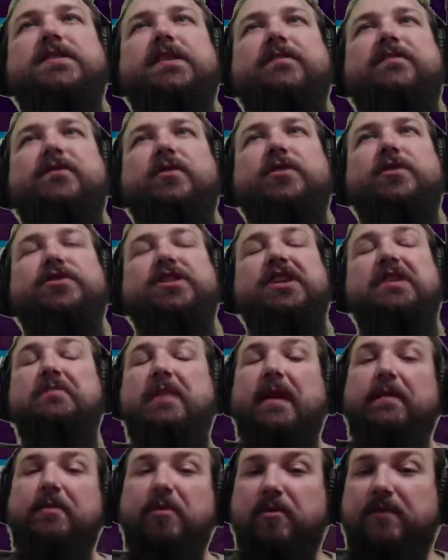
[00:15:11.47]
unfortunate.
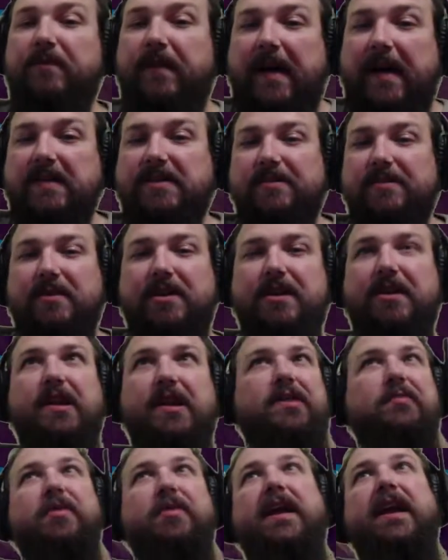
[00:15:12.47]
Maybe we'll find some on
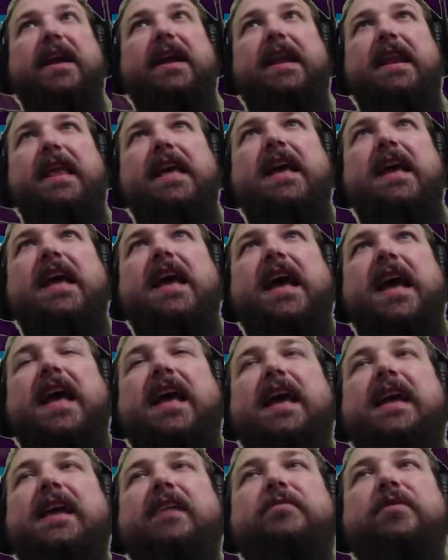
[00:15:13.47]
another planet.
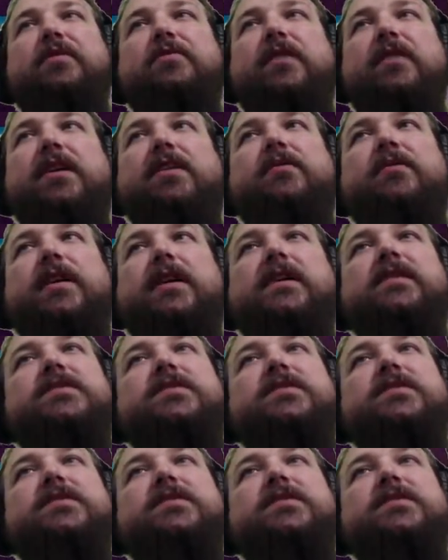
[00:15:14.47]
And I've been running around on